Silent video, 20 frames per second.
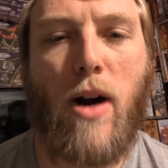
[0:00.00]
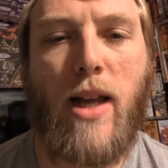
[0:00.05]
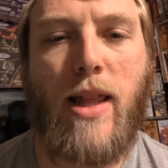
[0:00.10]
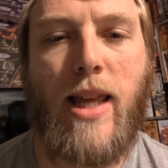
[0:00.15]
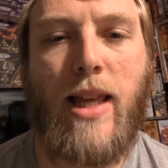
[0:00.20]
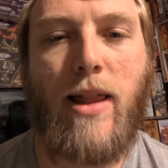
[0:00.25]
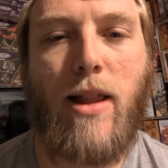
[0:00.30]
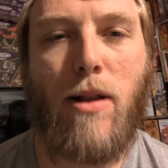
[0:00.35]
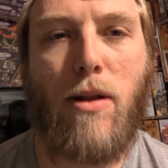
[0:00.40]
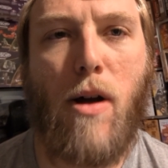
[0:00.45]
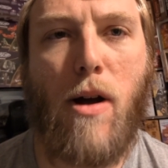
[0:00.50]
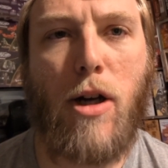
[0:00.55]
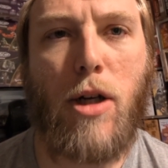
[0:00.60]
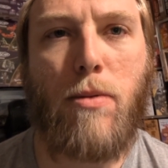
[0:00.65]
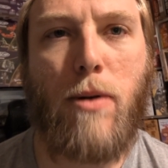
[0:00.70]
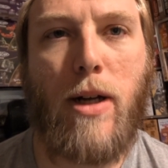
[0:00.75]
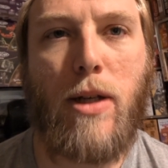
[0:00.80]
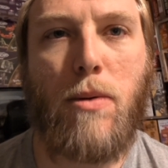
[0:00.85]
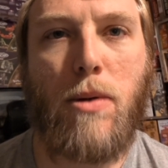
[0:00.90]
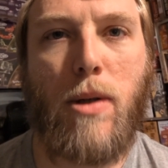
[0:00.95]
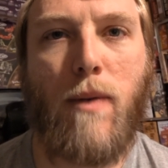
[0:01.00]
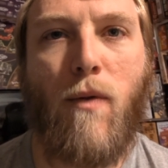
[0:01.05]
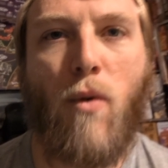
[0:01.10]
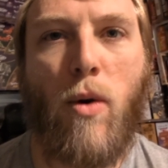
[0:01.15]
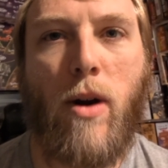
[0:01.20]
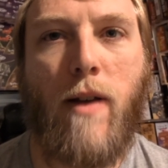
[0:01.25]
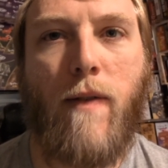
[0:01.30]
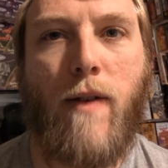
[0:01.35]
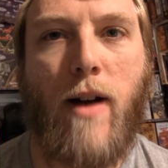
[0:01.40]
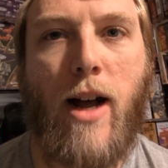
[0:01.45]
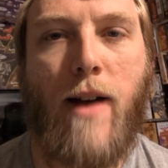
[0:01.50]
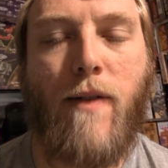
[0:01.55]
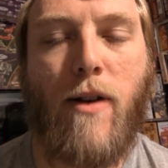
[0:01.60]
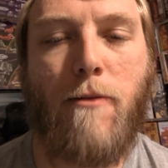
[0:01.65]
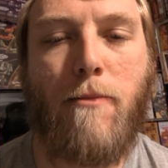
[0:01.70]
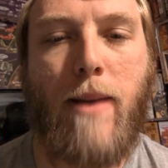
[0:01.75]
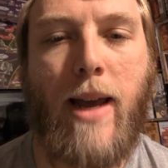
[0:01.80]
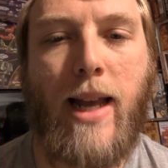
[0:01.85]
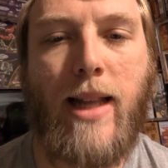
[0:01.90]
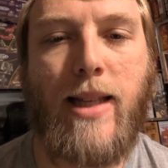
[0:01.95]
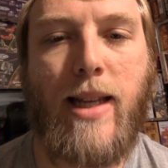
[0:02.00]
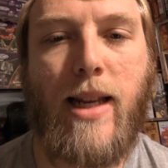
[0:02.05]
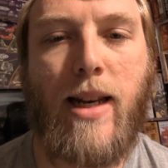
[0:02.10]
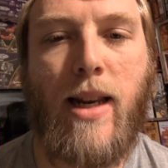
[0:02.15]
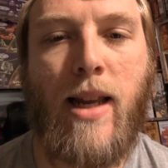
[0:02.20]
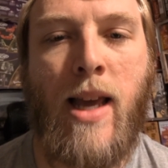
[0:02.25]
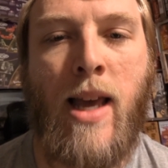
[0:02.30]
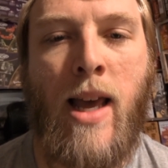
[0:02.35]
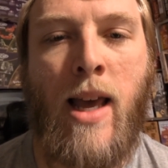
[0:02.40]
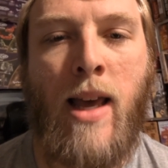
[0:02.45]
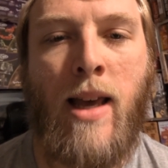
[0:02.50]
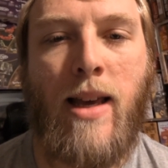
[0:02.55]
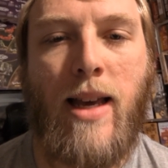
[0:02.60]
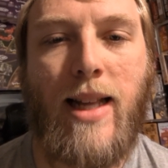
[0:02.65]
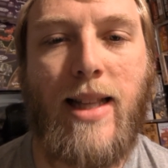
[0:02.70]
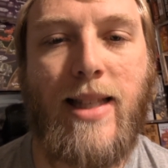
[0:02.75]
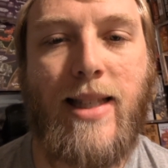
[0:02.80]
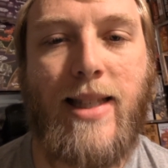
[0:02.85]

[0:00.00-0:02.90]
I think the launch price was $45 unpainted and